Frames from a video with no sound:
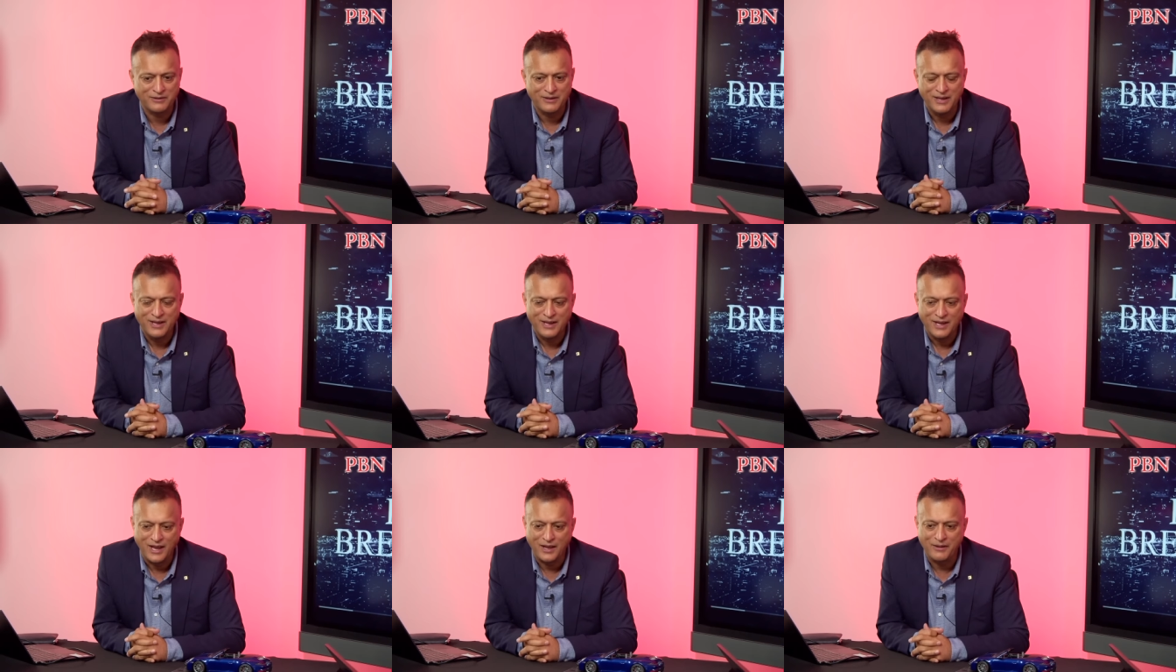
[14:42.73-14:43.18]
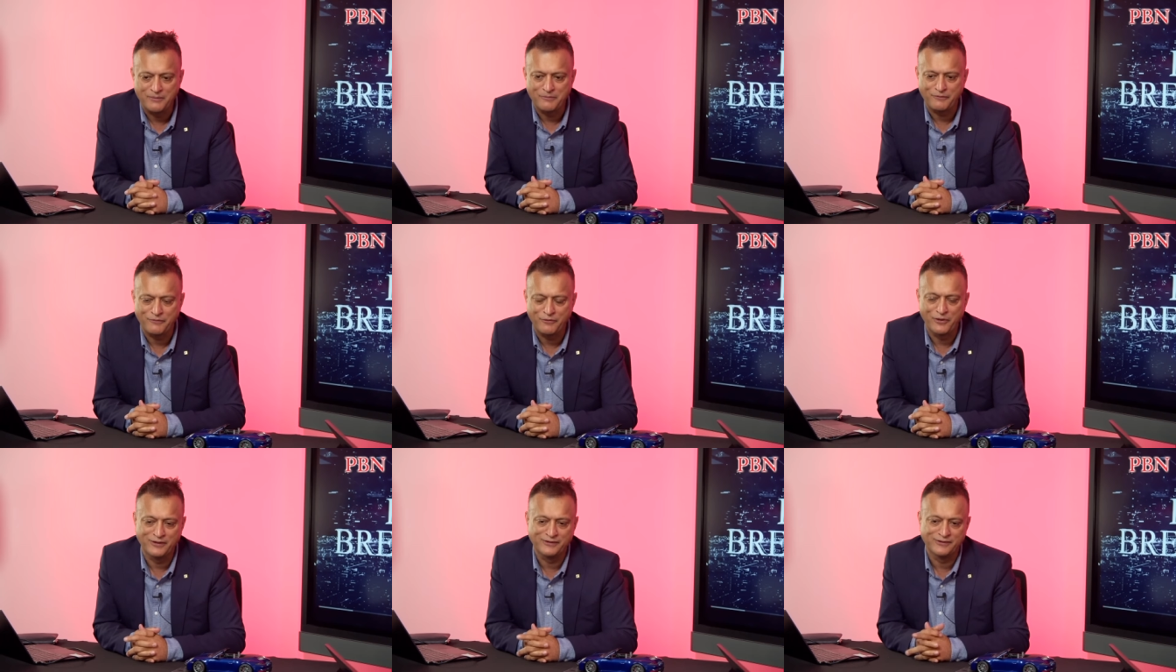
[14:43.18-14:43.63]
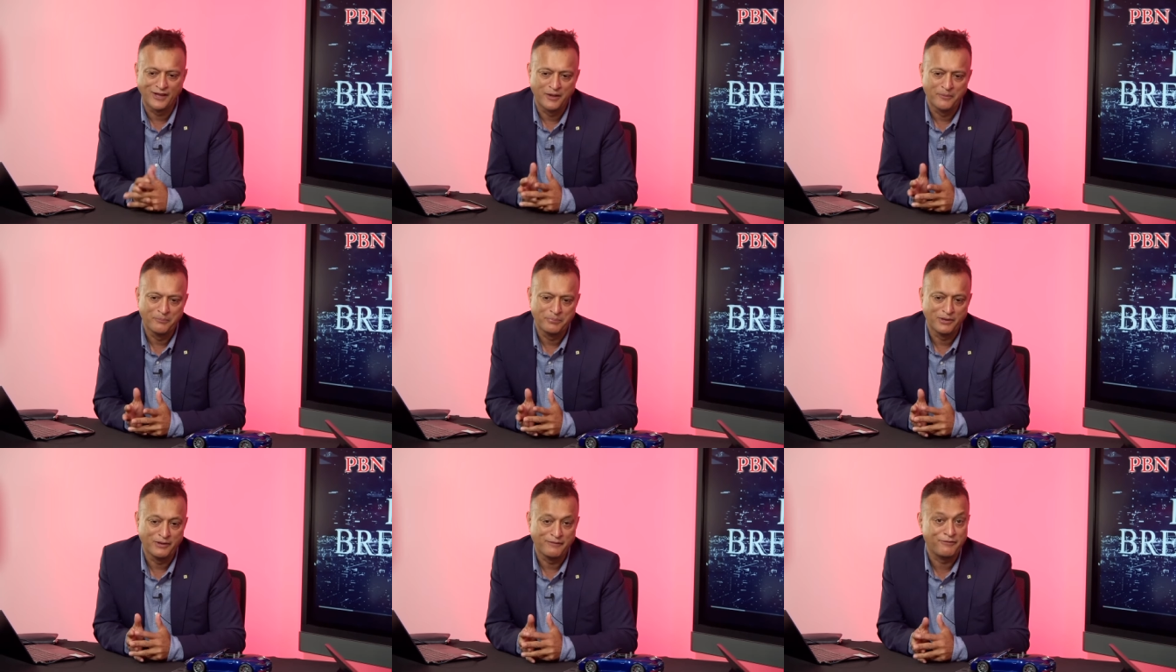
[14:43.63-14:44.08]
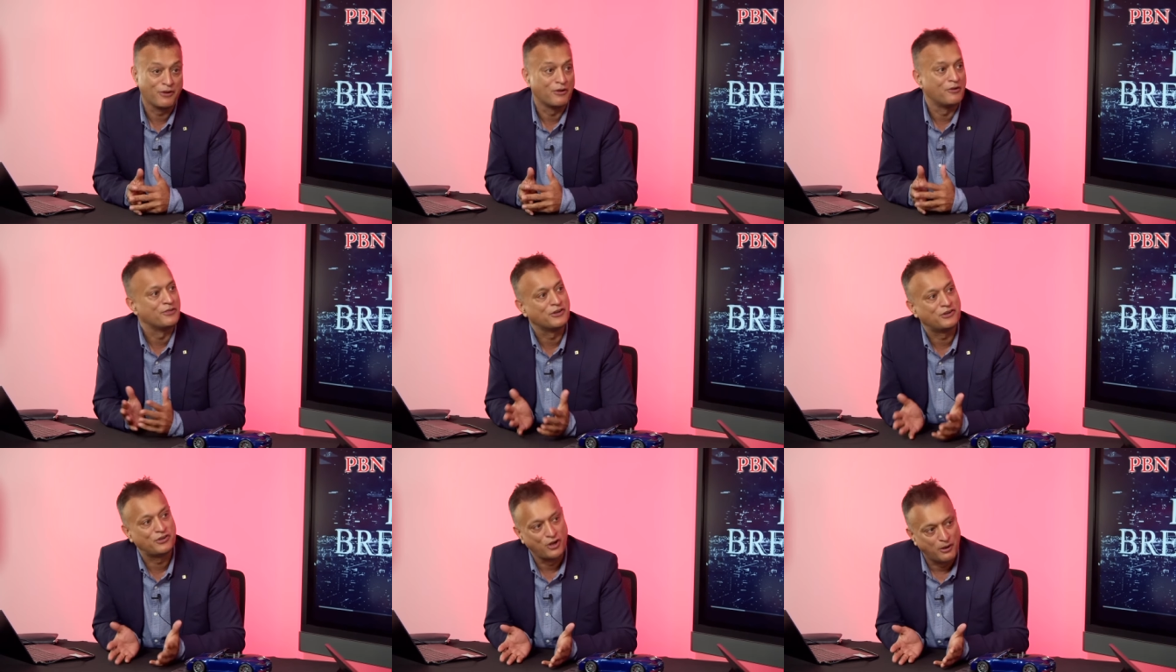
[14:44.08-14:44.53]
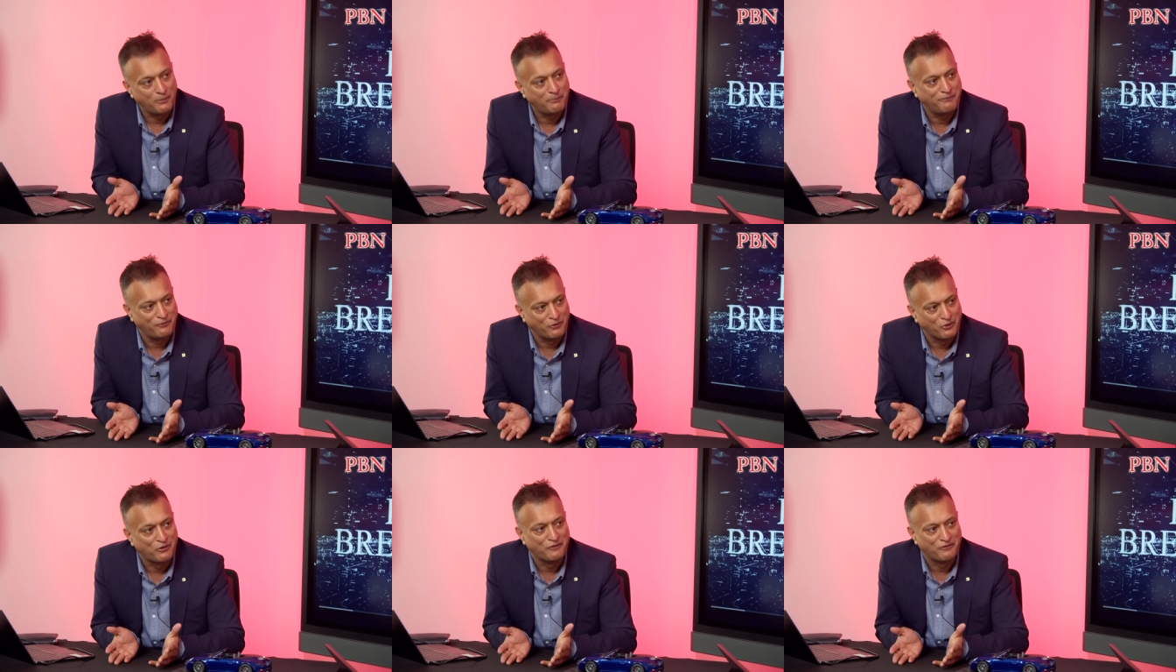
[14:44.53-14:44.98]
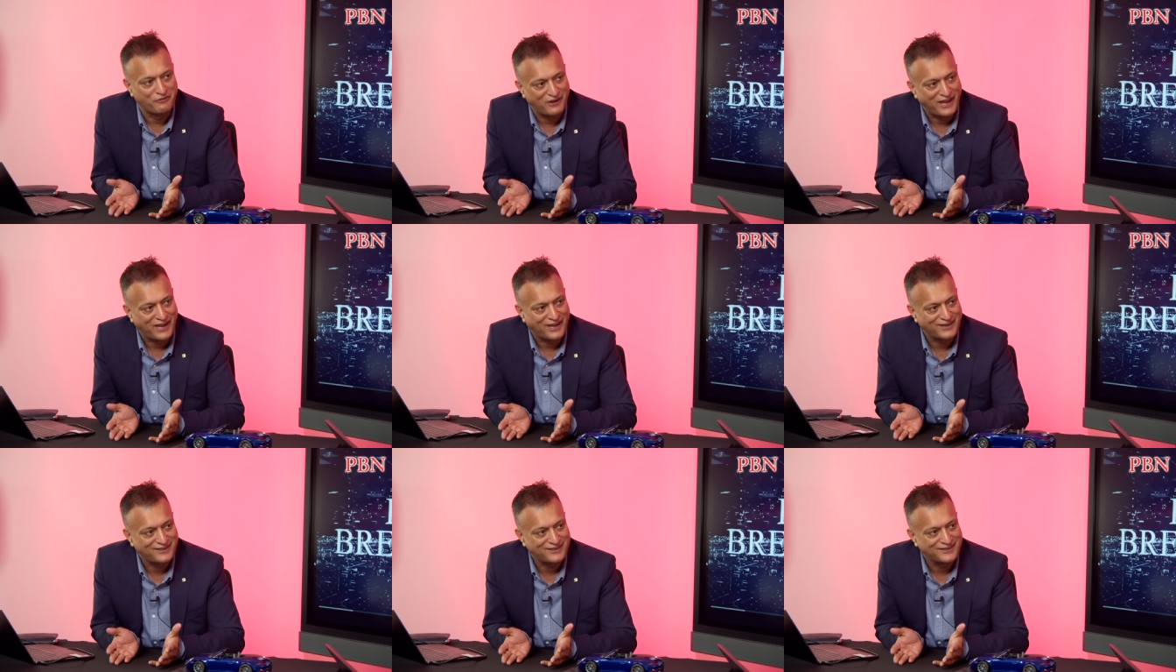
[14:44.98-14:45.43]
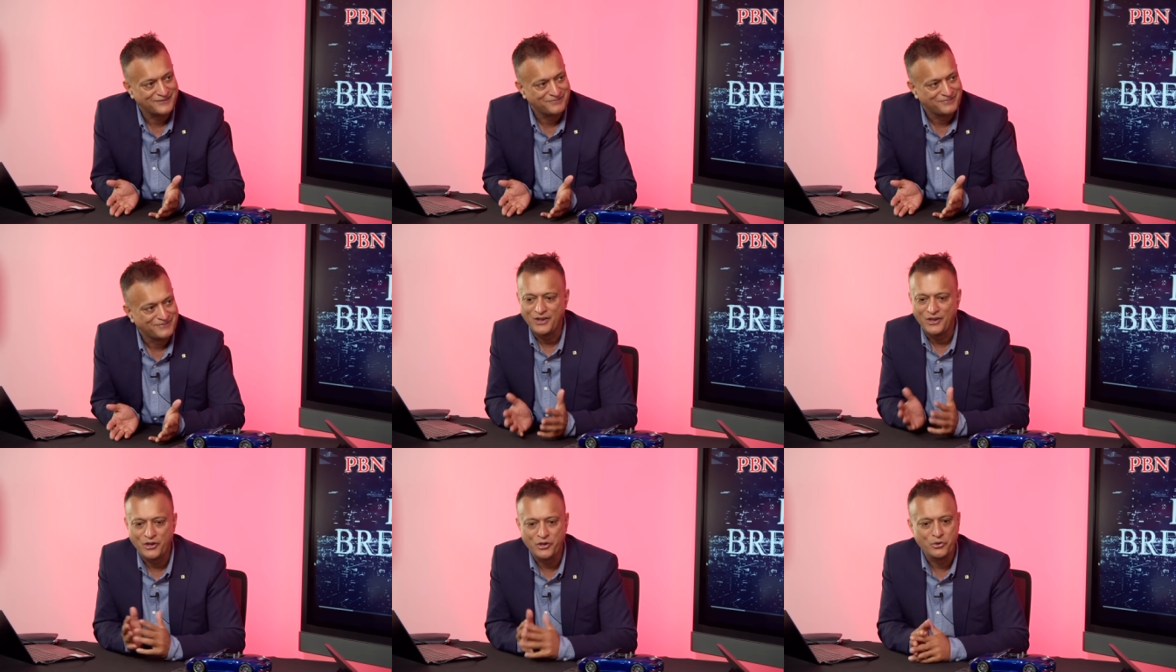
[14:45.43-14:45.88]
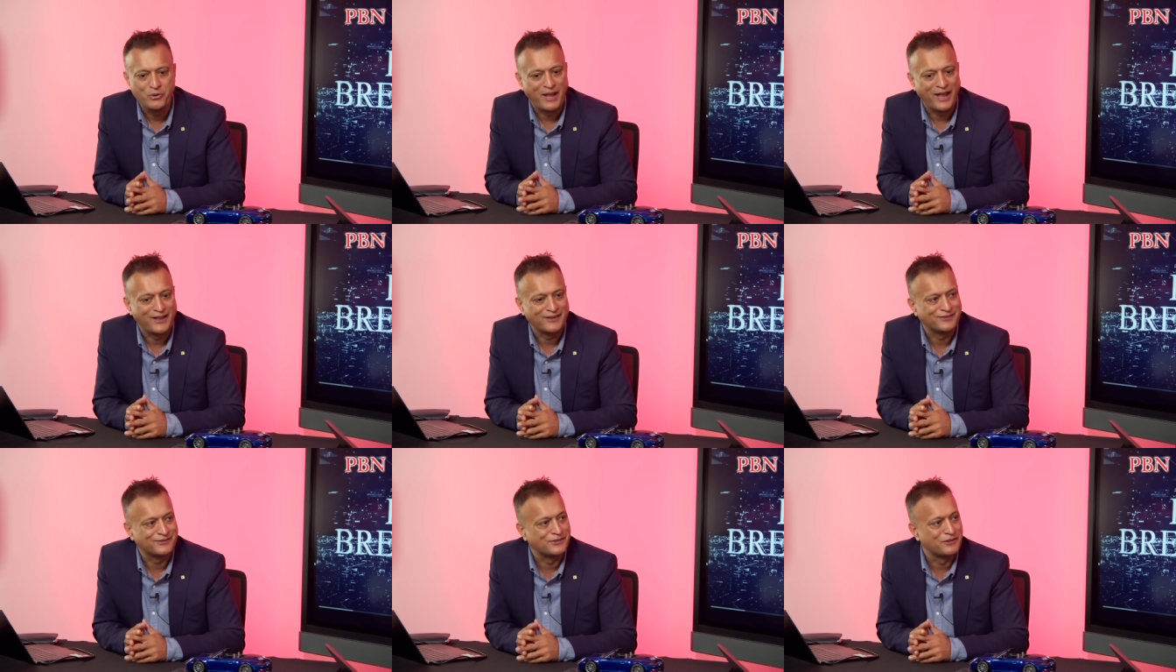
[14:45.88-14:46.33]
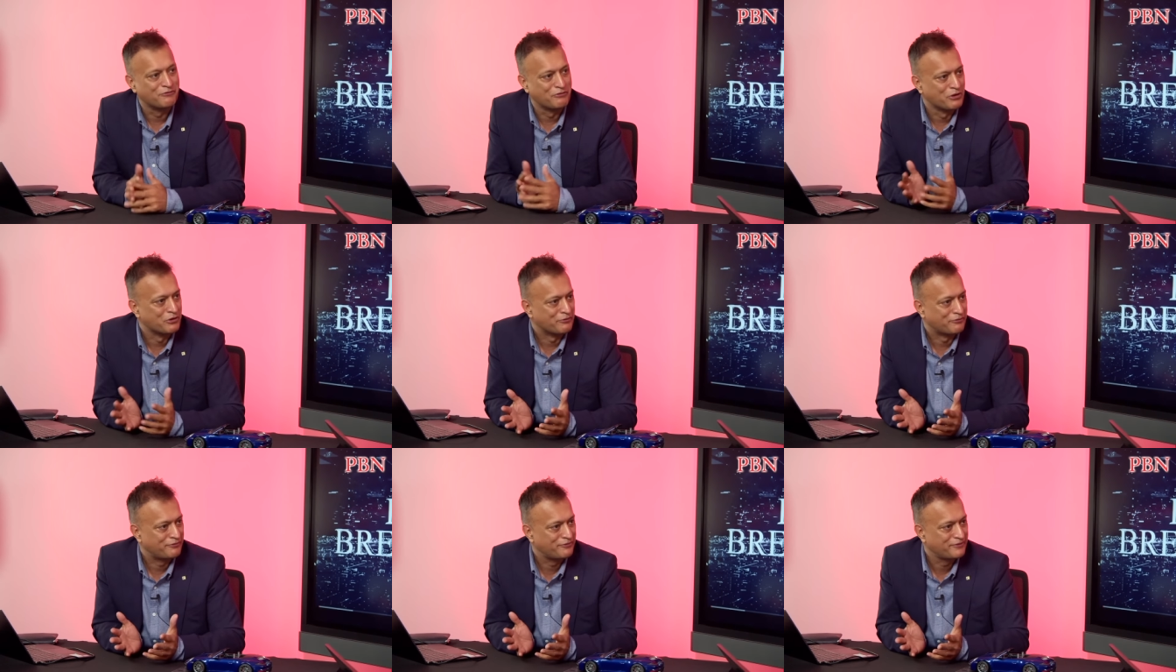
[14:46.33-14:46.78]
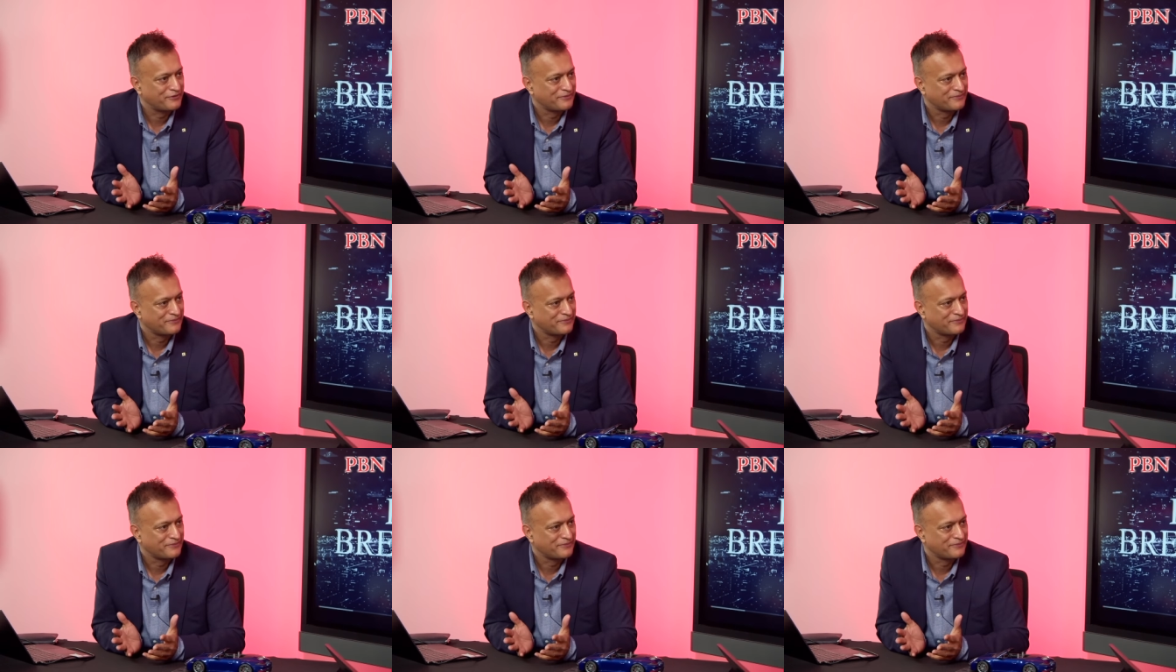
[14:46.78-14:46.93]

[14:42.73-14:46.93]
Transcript: Um, Absolutely. Um, for example, if you're on the top floor flat, who has the roof?